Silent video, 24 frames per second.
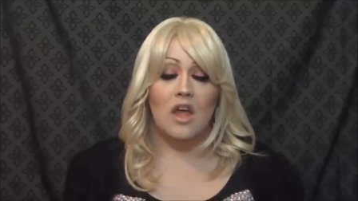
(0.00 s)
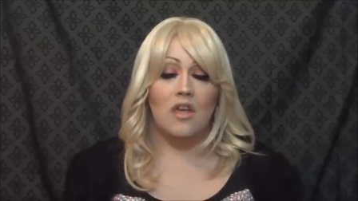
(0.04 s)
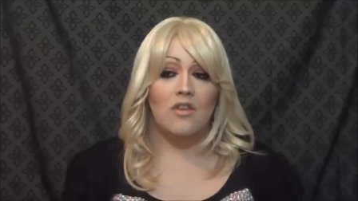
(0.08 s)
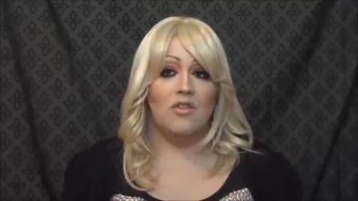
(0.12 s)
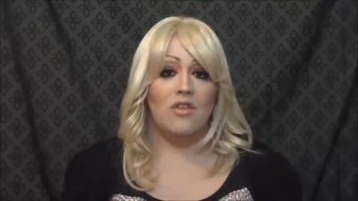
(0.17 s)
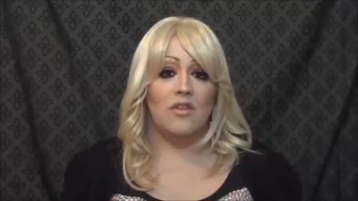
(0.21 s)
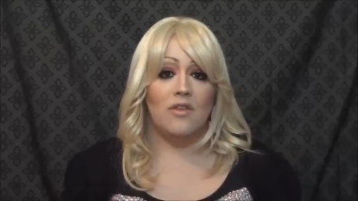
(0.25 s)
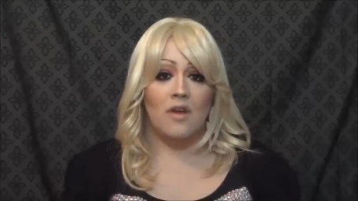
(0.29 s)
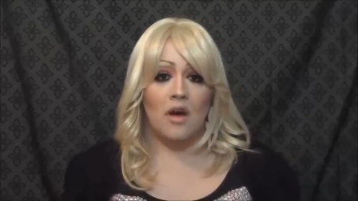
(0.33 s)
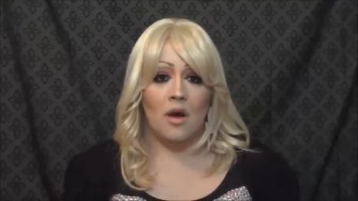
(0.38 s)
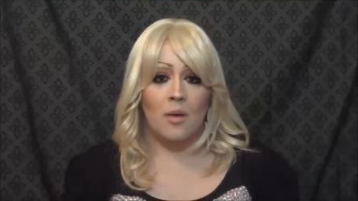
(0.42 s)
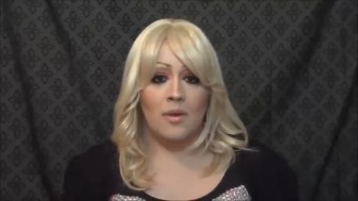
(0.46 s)

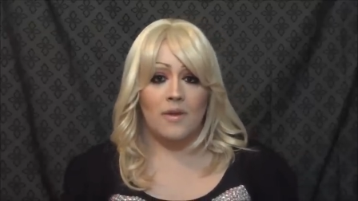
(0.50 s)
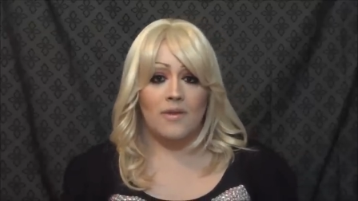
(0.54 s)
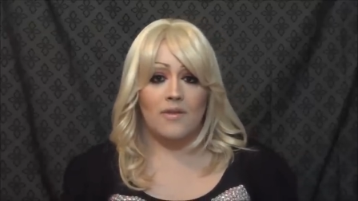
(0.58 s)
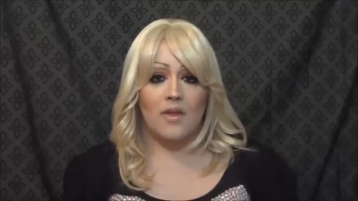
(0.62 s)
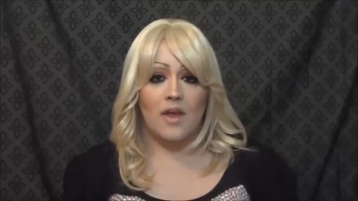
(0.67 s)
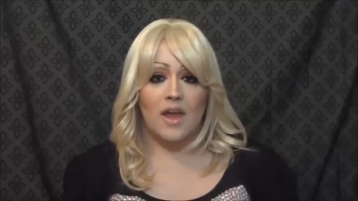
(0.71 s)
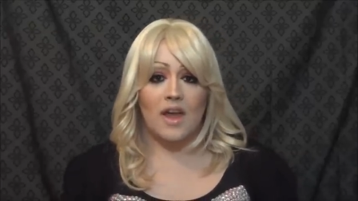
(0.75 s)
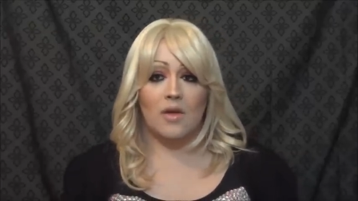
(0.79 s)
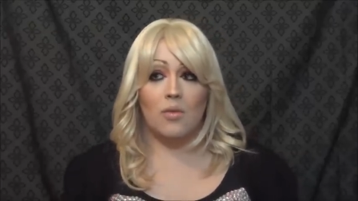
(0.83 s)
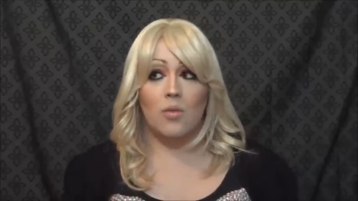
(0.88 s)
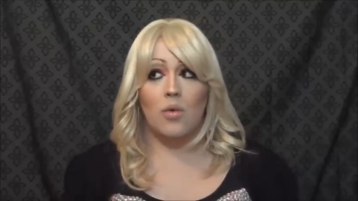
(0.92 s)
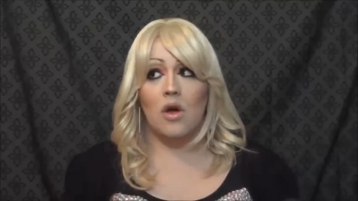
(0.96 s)
She's always
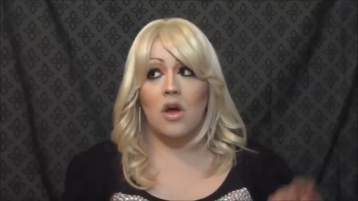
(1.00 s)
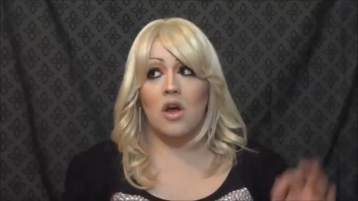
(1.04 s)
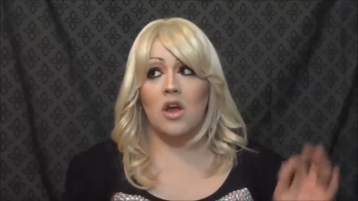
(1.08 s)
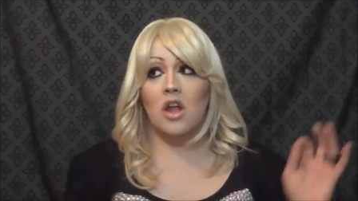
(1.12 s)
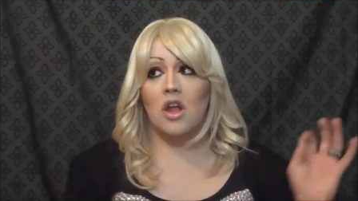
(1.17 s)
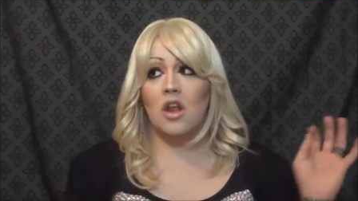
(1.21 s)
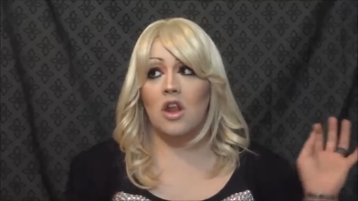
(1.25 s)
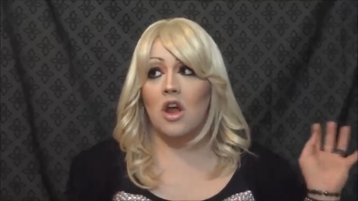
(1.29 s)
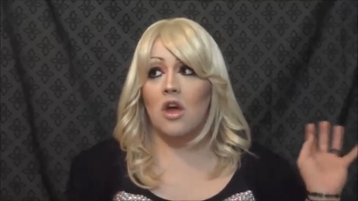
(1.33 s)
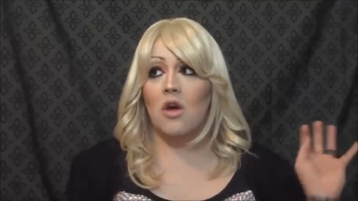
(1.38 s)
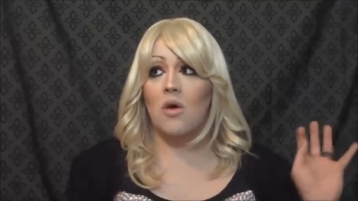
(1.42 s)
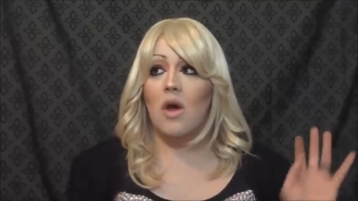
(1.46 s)
like, well,
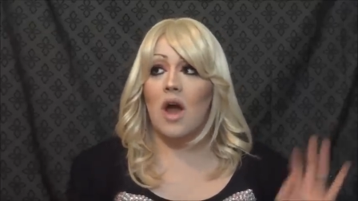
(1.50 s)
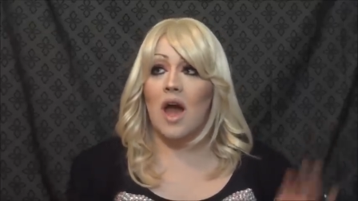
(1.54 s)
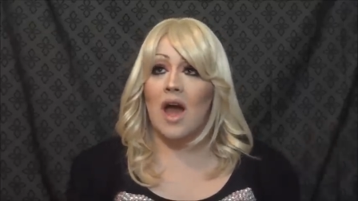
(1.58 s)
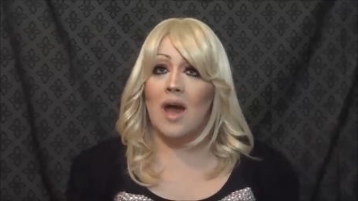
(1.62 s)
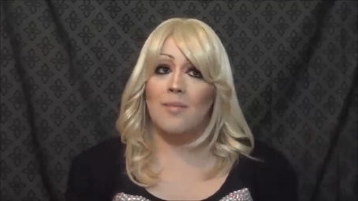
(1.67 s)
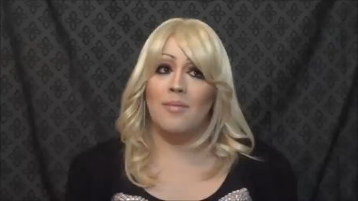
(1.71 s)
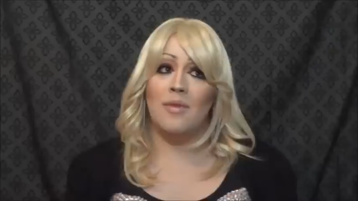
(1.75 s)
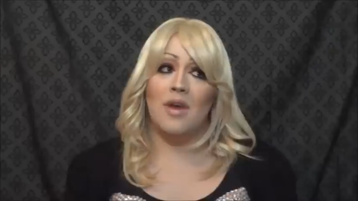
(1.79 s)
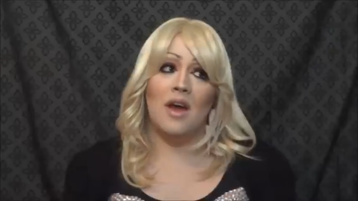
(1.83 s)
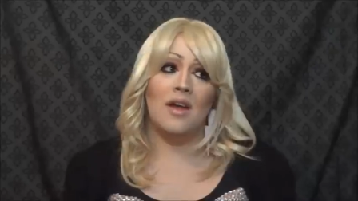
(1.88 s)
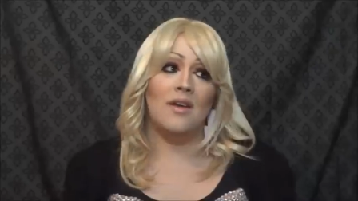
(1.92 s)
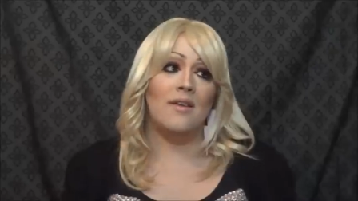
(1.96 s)
you know,
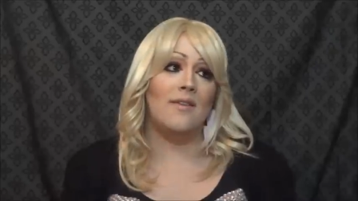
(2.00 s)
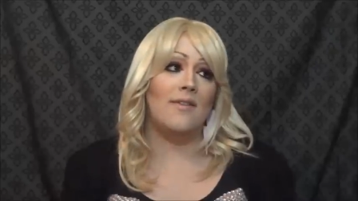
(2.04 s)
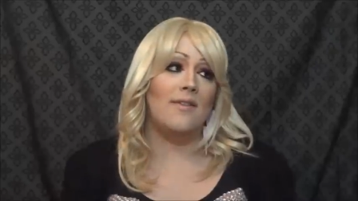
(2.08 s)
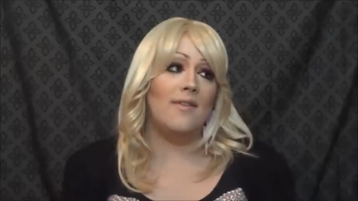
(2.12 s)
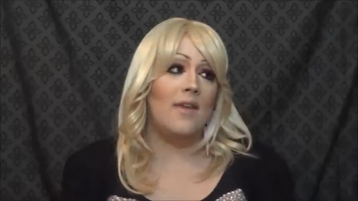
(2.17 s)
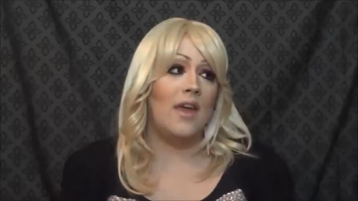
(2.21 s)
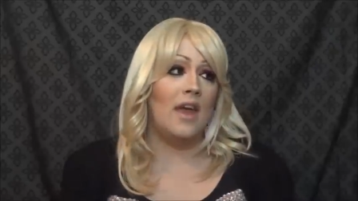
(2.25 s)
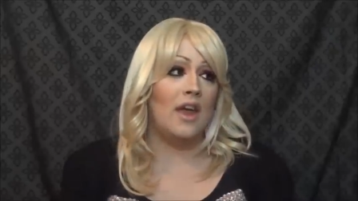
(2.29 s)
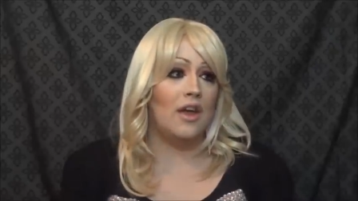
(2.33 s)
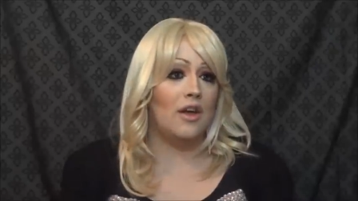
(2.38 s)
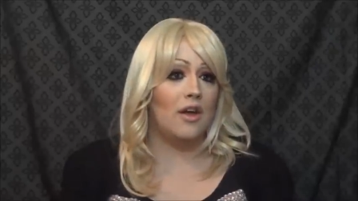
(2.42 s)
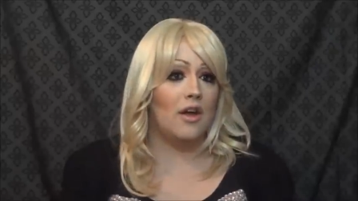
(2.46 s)
I'm not a
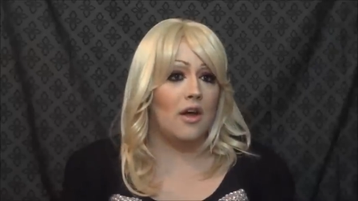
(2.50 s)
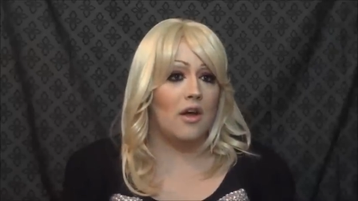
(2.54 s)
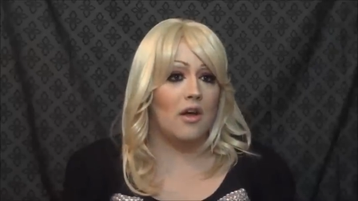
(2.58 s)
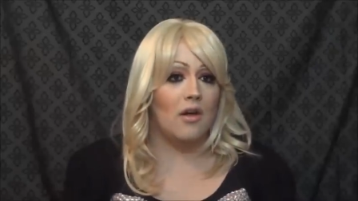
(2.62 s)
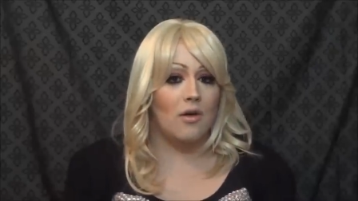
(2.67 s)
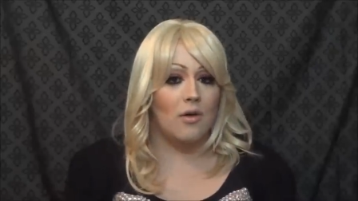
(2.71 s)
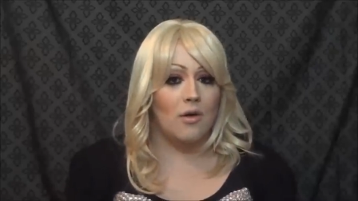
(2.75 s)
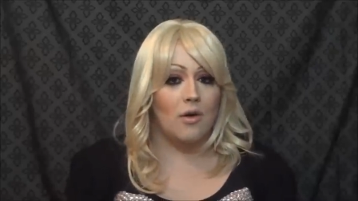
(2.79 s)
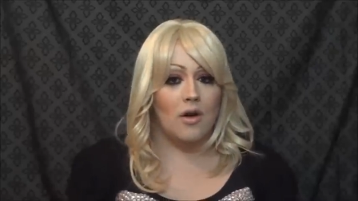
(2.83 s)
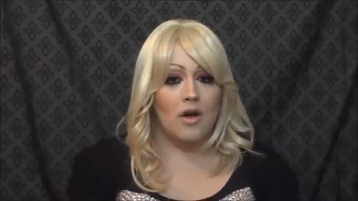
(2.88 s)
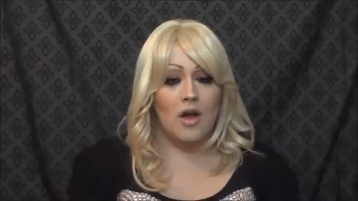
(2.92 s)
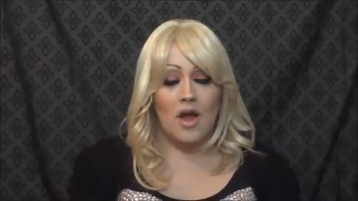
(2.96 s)
singer,
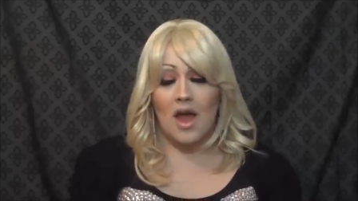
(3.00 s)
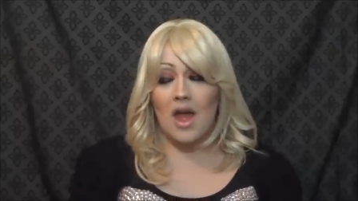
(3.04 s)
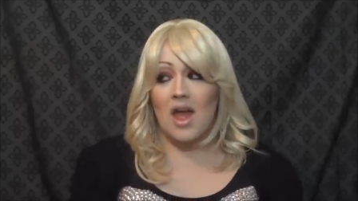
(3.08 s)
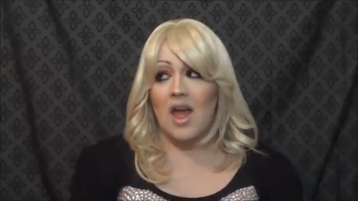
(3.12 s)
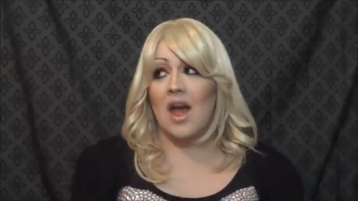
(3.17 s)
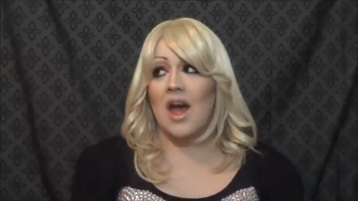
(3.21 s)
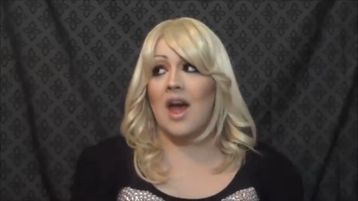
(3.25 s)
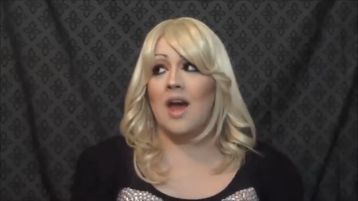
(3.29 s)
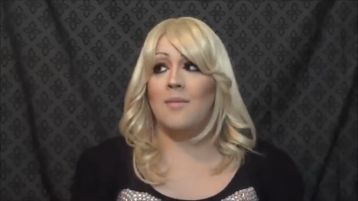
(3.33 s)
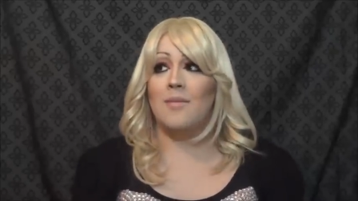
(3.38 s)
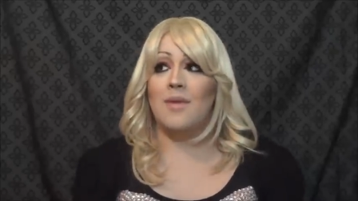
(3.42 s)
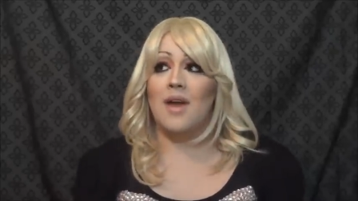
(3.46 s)
or
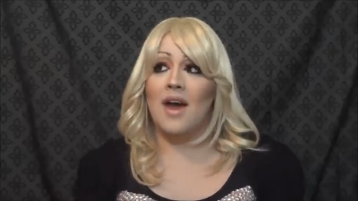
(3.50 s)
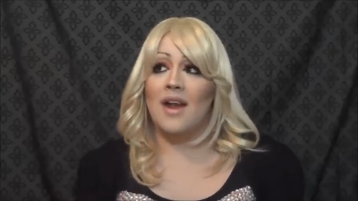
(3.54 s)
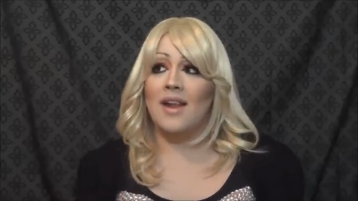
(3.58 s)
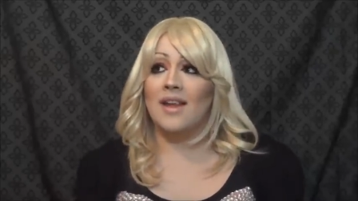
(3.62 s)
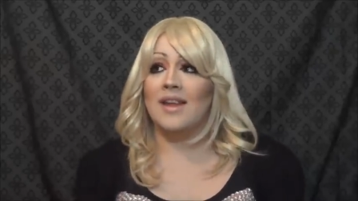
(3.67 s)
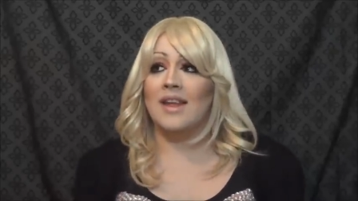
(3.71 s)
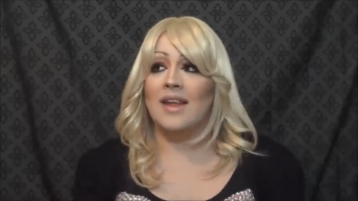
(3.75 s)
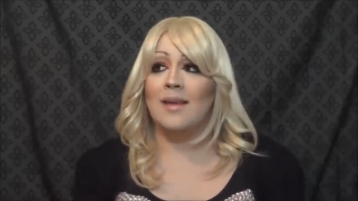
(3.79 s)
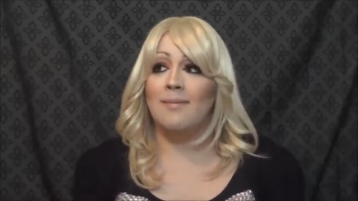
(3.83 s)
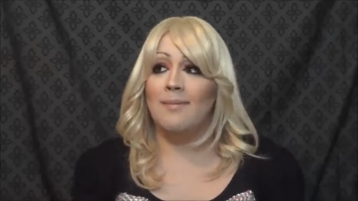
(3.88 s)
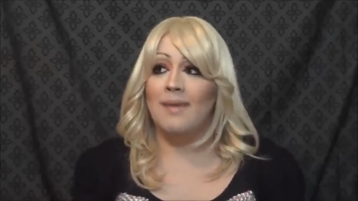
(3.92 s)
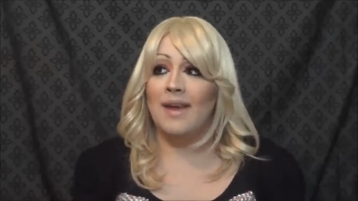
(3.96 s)
I'm not a
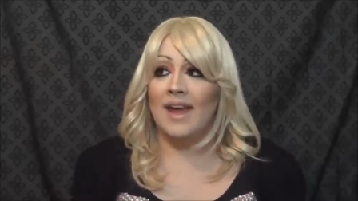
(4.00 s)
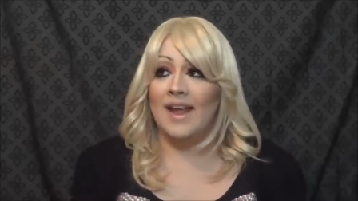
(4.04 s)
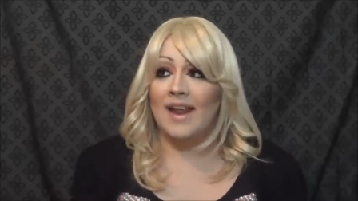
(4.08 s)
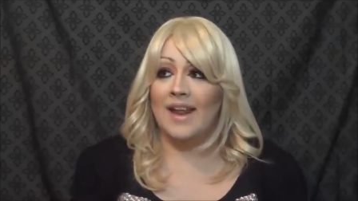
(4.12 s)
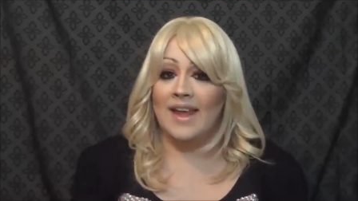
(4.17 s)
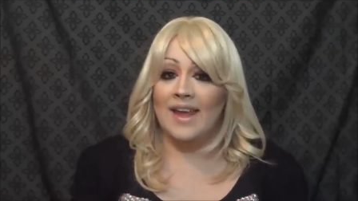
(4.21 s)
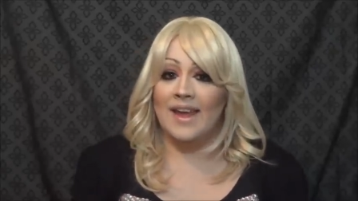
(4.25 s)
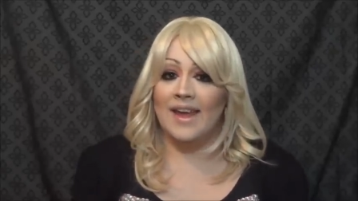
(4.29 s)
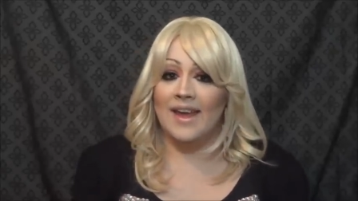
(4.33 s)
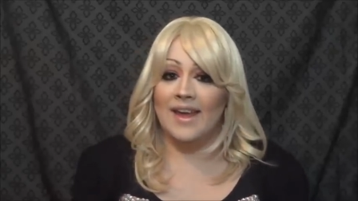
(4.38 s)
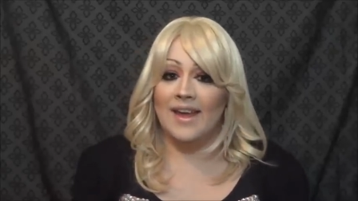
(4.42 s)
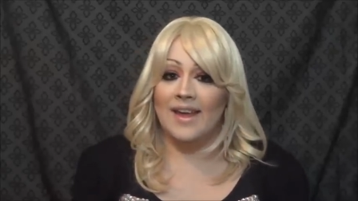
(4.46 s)

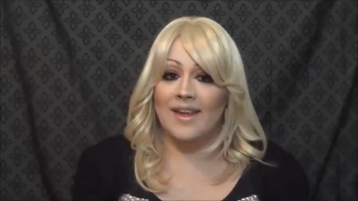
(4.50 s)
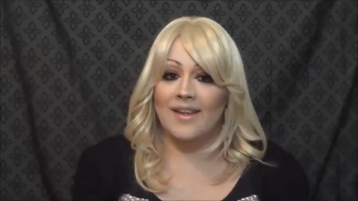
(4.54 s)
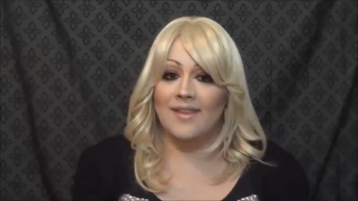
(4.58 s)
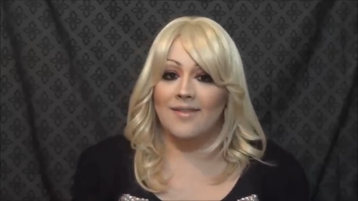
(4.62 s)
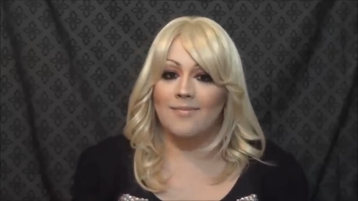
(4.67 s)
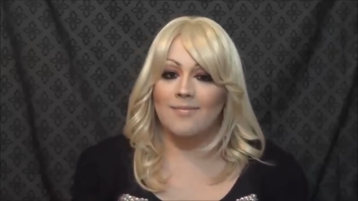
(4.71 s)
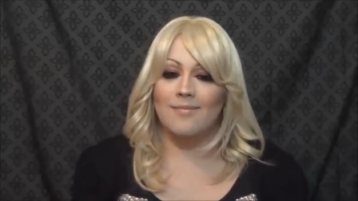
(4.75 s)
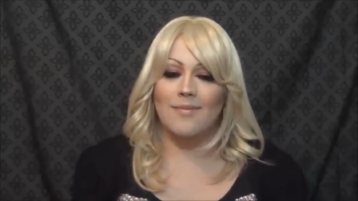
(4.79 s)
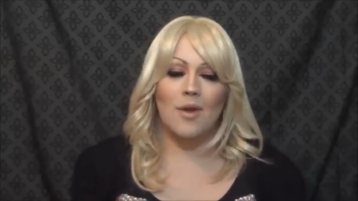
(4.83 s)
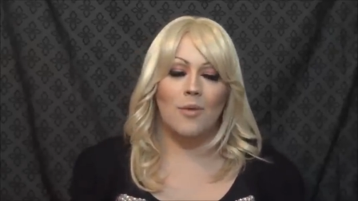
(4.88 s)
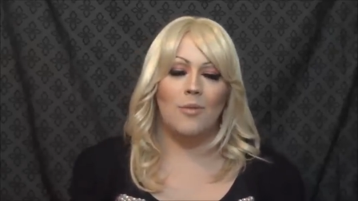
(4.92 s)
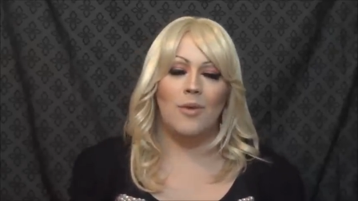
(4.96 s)
comedian.